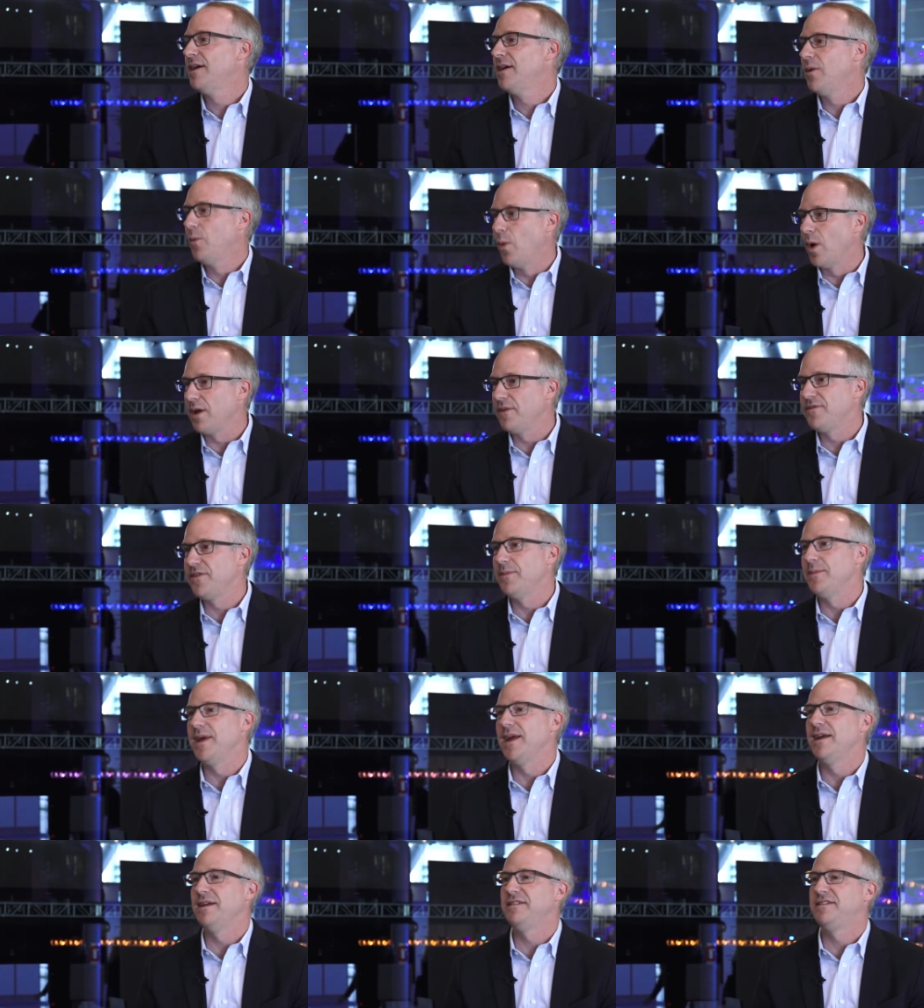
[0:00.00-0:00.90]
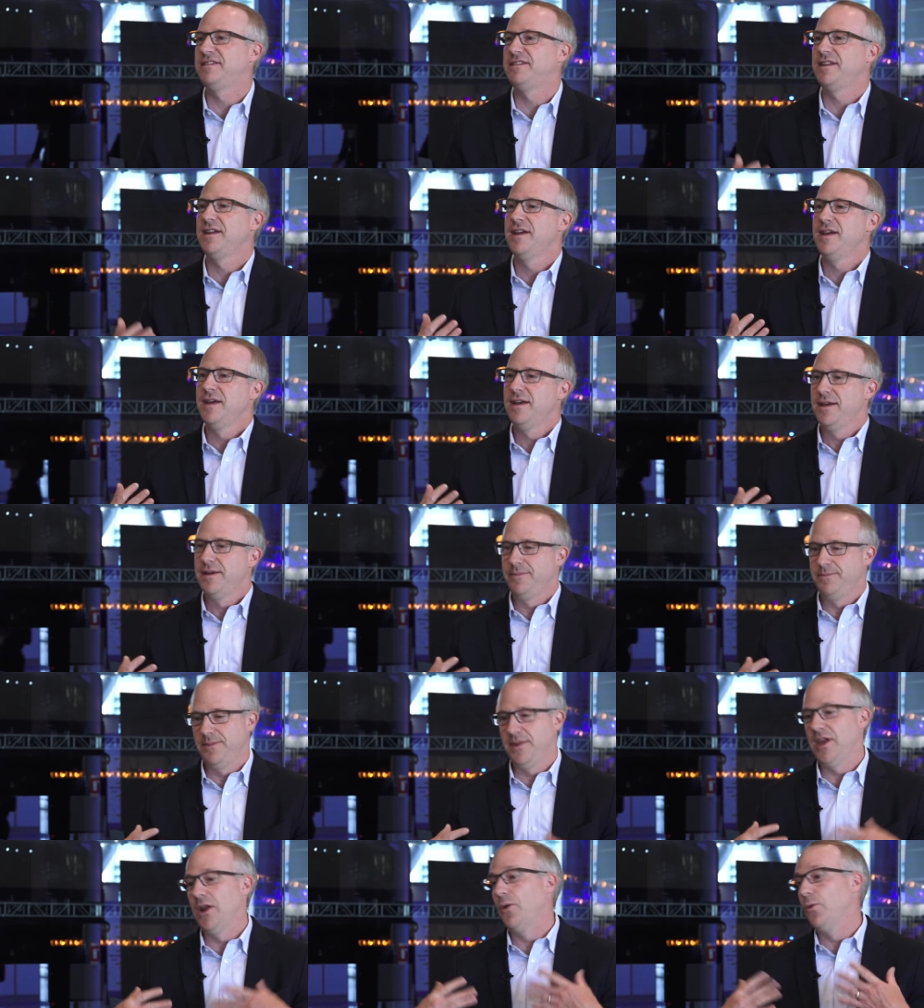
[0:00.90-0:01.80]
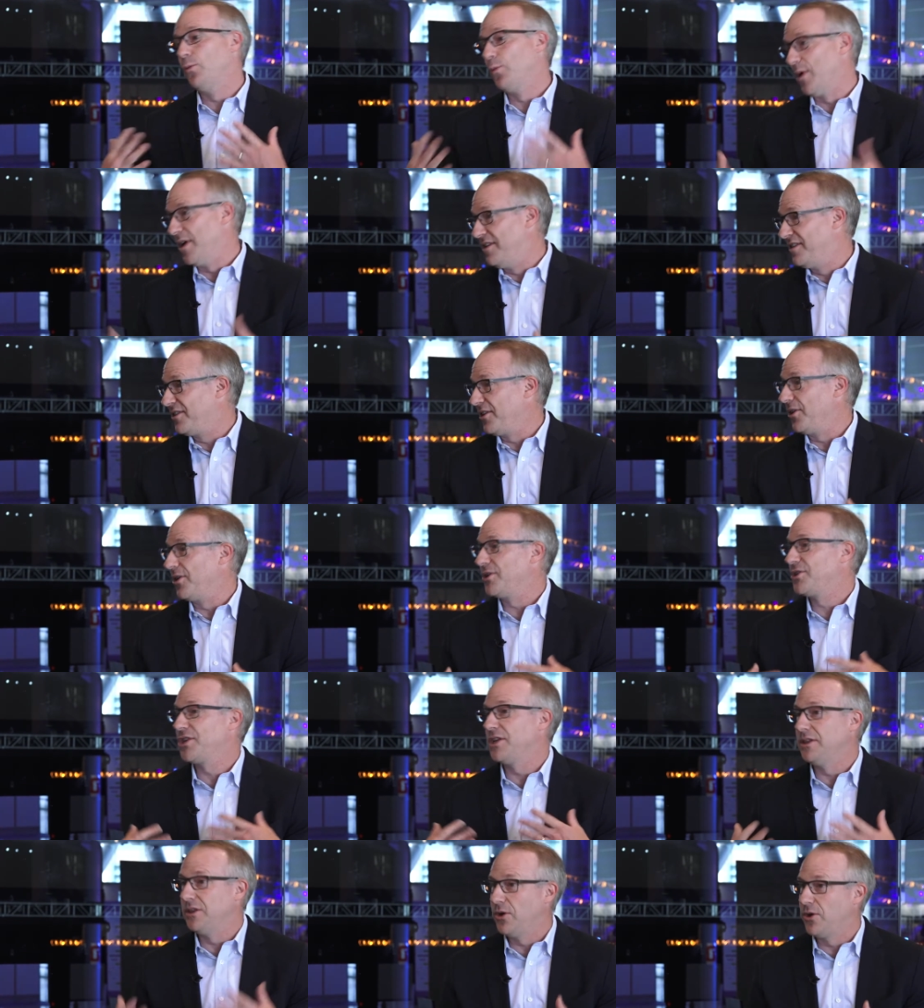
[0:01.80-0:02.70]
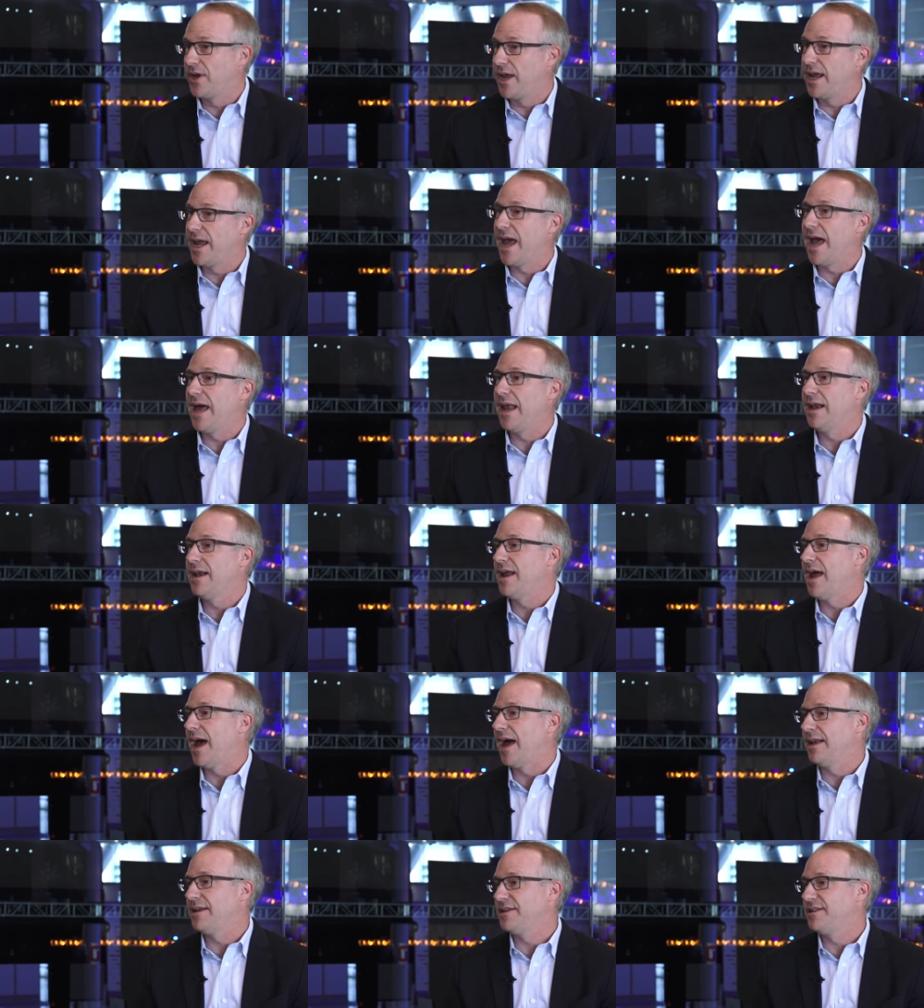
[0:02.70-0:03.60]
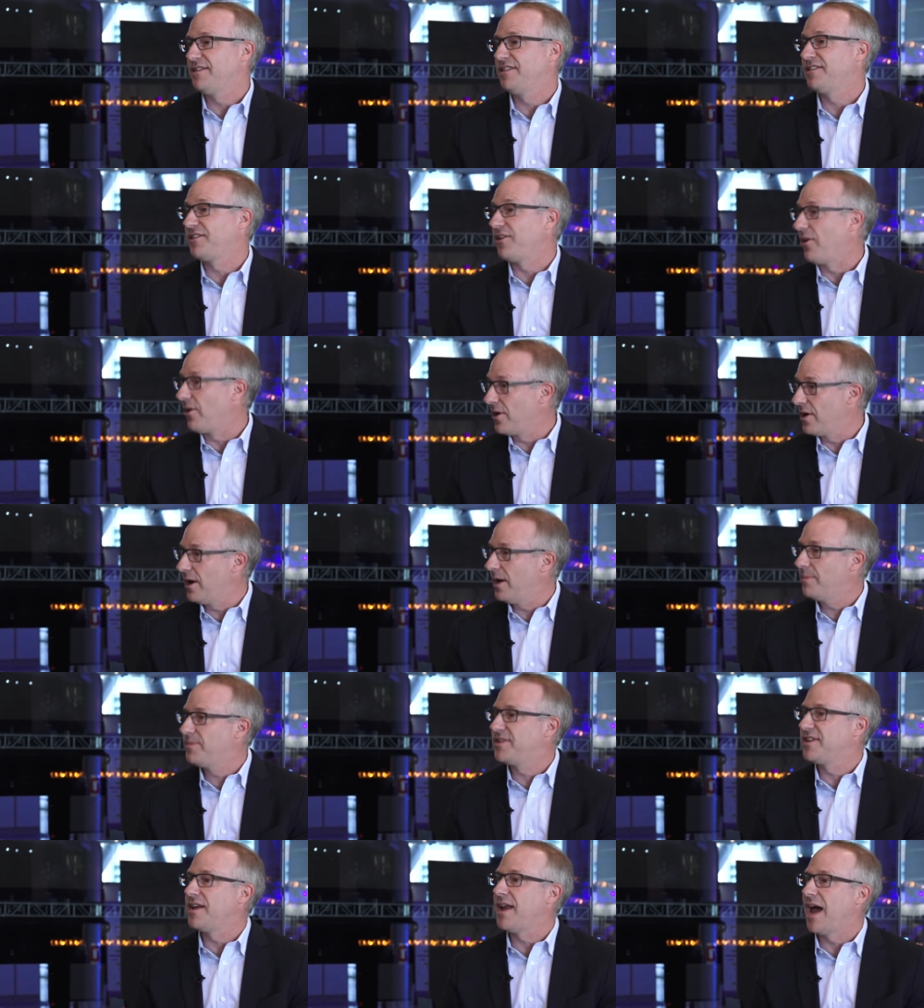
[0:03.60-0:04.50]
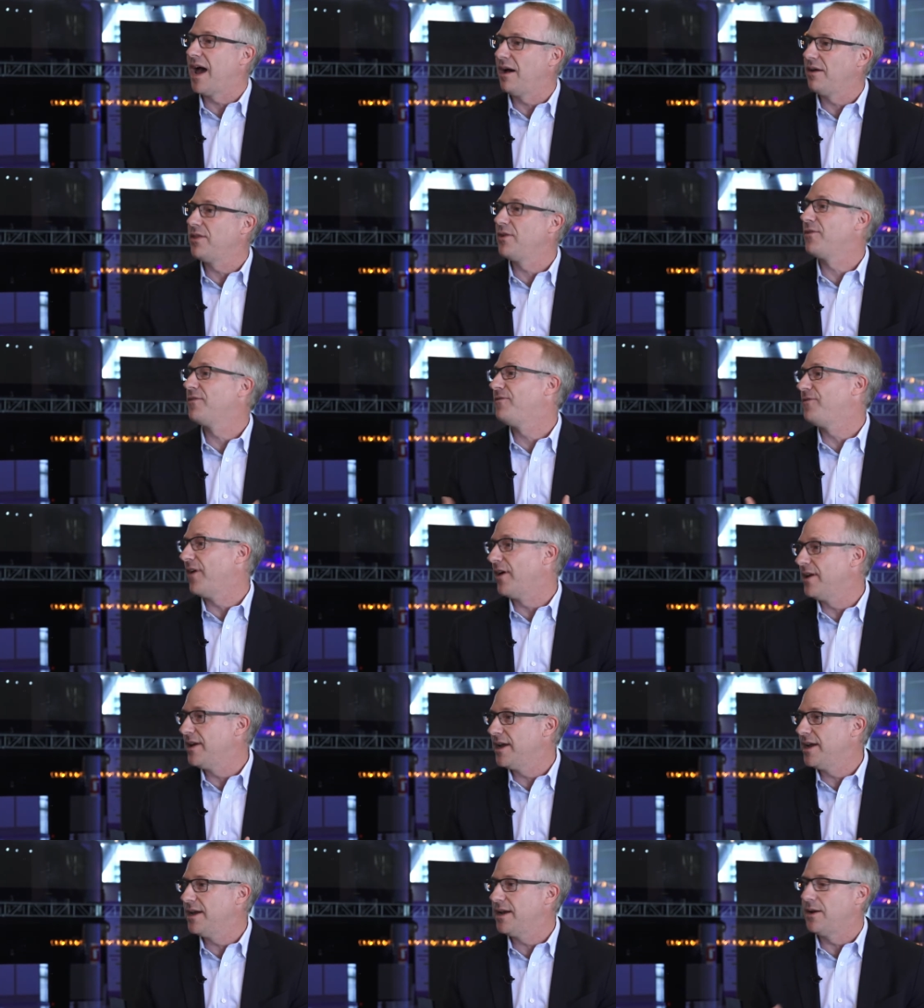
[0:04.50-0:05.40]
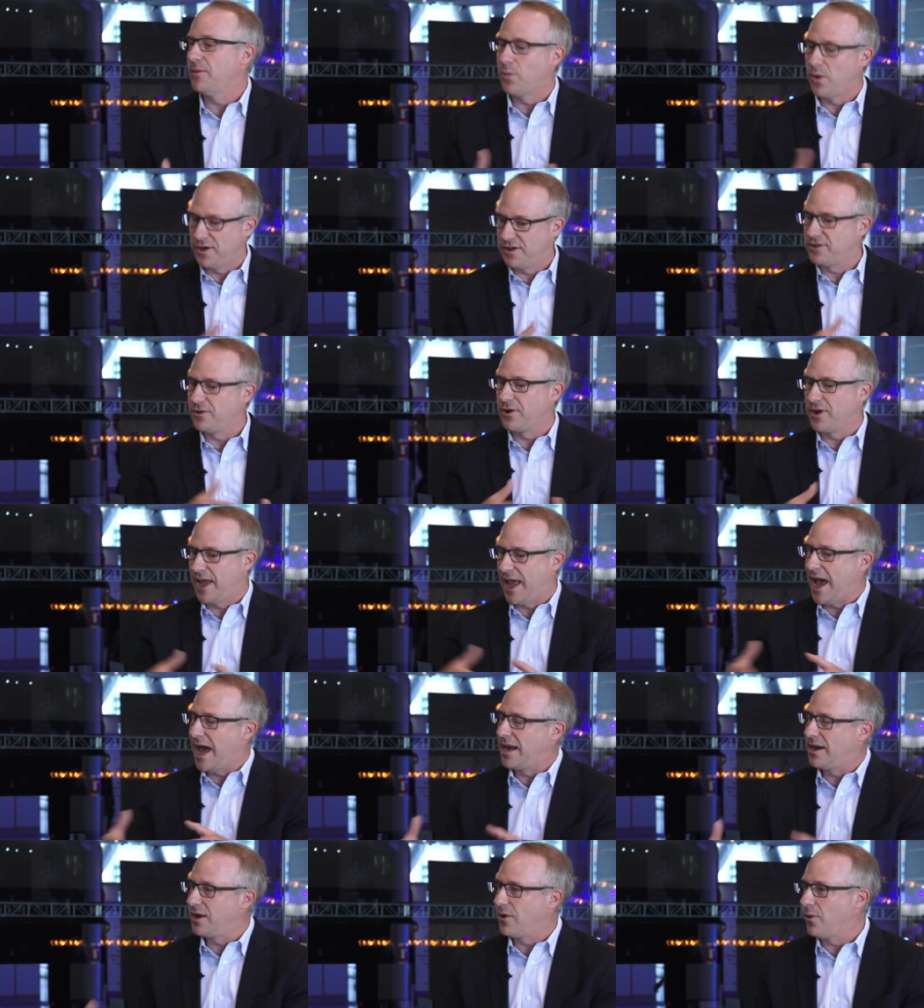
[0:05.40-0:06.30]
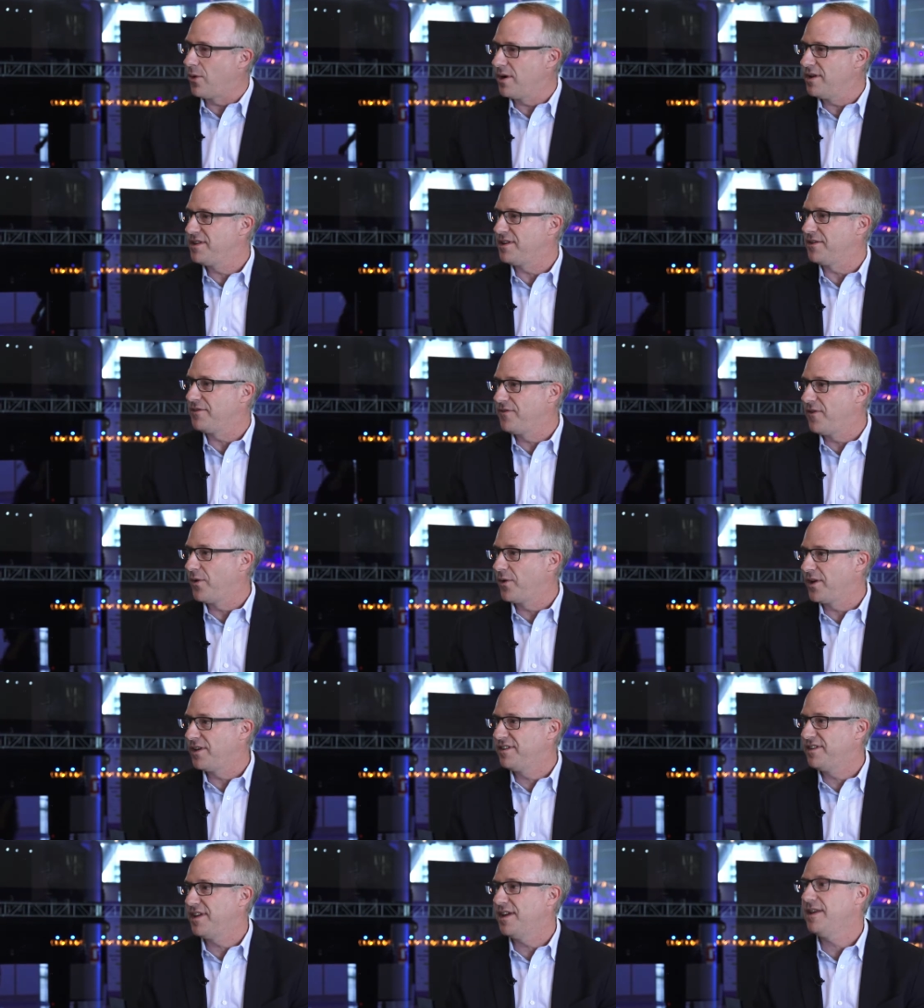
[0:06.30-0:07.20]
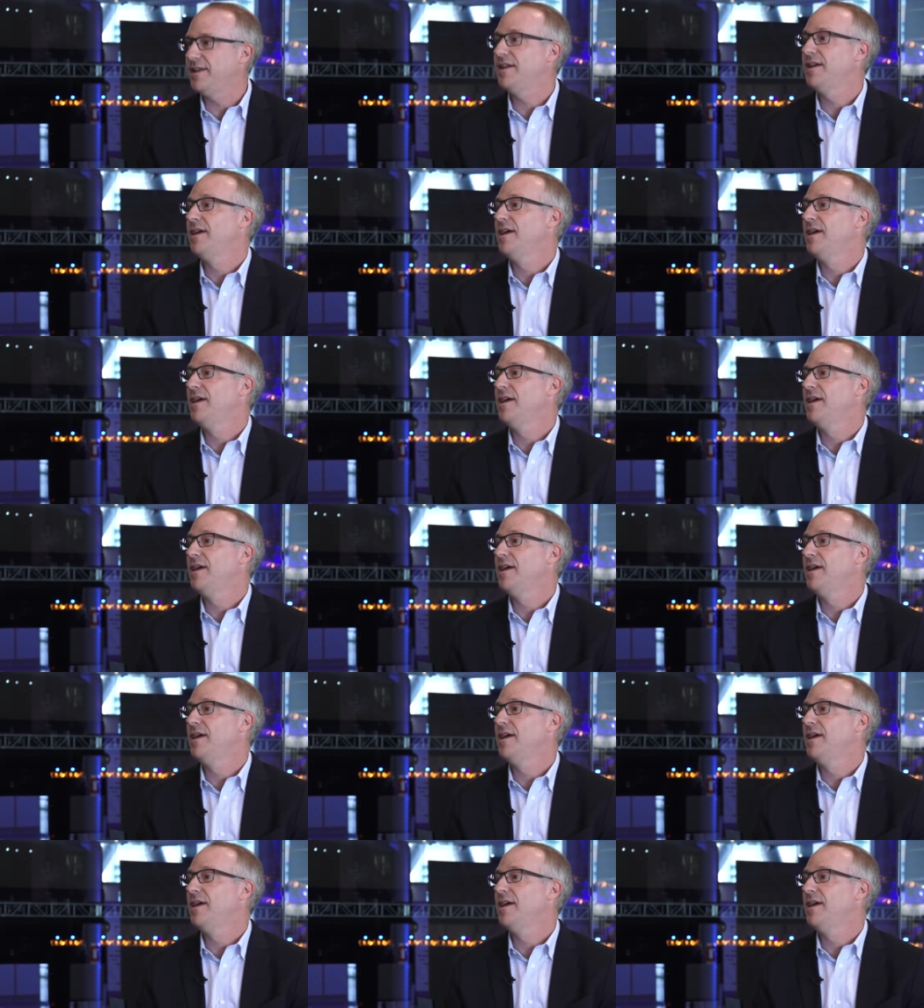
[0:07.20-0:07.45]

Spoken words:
One of them is, research and looking at startups and how they're funded and what sort of categories they're focused in.